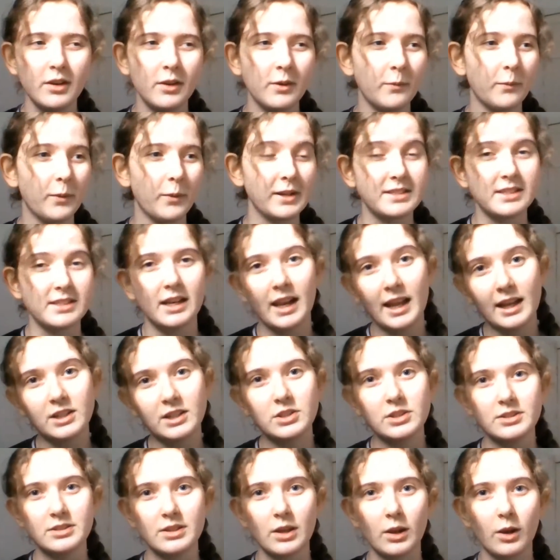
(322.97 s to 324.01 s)
Whereas in
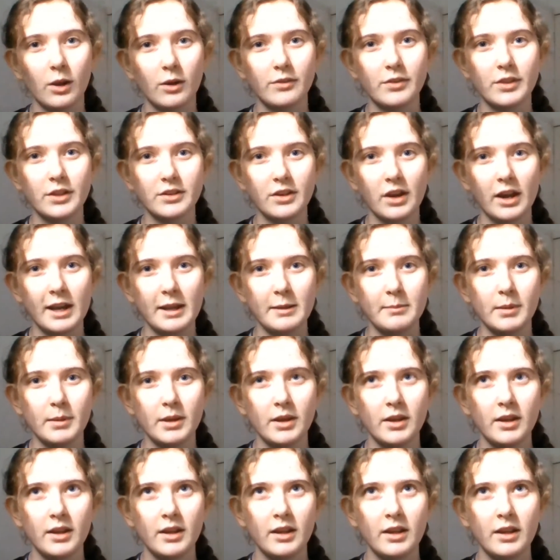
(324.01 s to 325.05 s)
lectures, a lot of the time,
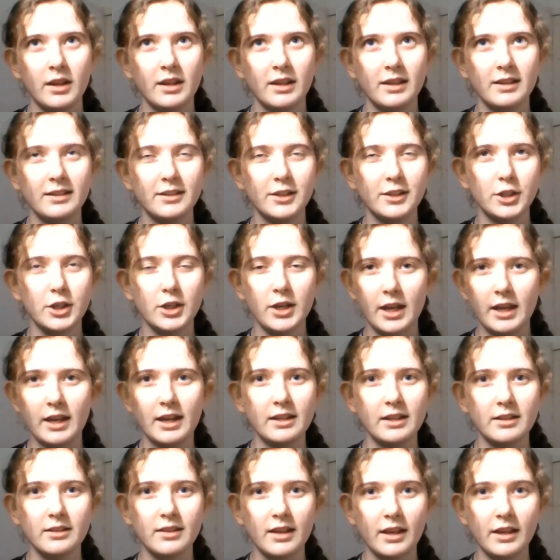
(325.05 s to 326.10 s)
it
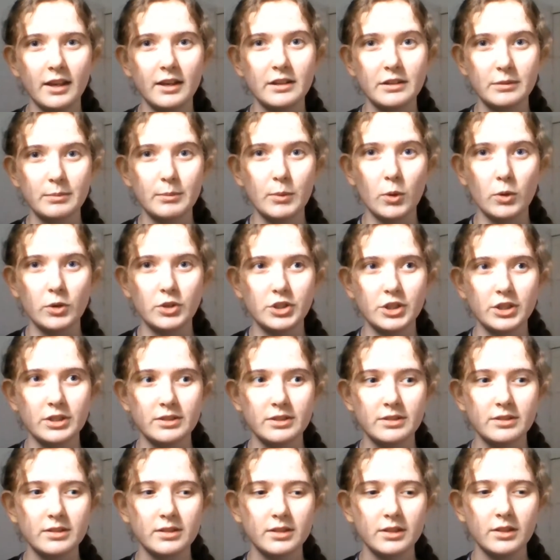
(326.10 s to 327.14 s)
is more
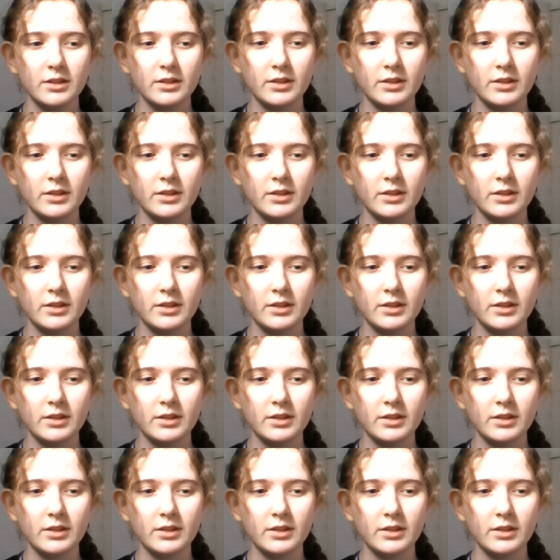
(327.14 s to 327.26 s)
just